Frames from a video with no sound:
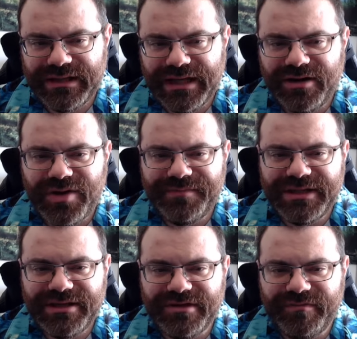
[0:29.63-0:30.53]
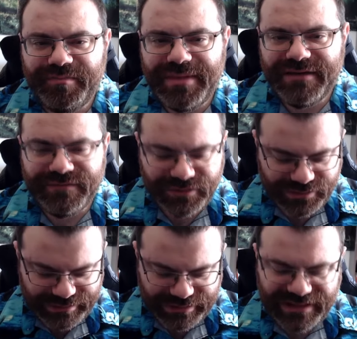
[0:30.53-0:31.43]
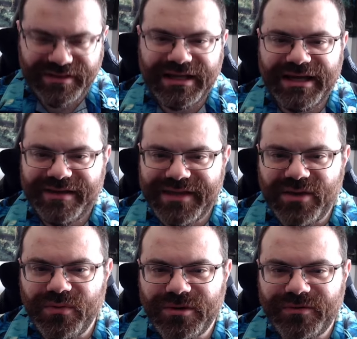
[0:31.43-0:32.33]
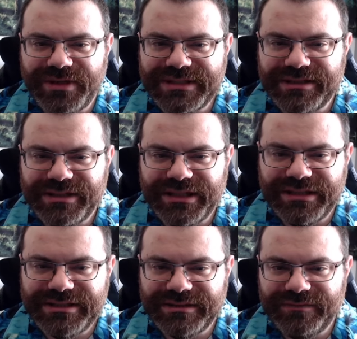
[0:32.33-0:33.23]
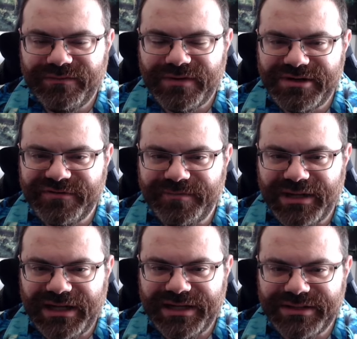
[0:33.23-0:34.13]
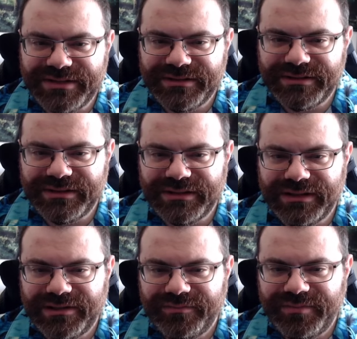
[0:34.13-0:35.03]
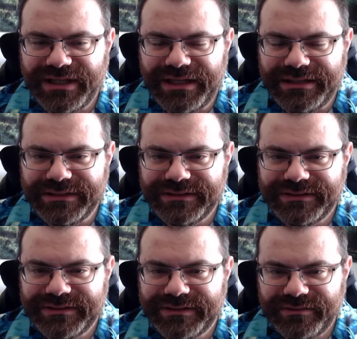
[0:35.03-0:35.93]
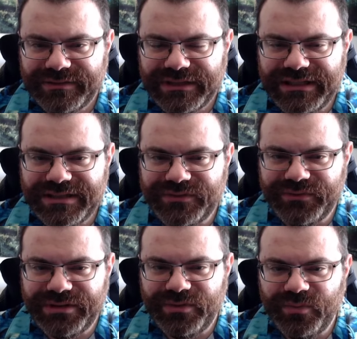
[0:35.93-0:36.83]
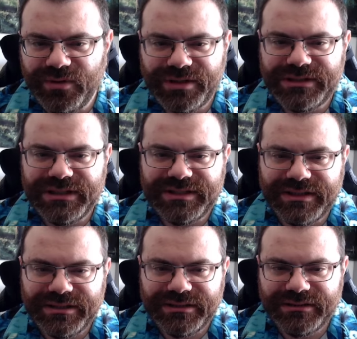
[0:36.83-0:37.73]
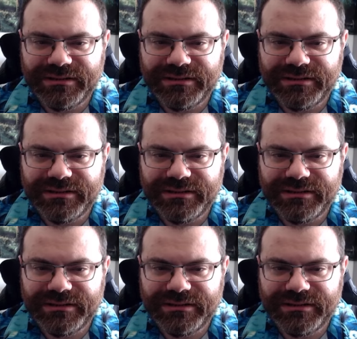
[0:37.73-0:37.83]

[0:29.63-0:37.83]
I don't know why I'm thinking of bevel. I think I had that word recently and it's front of mind, but it doesn't really work, does it?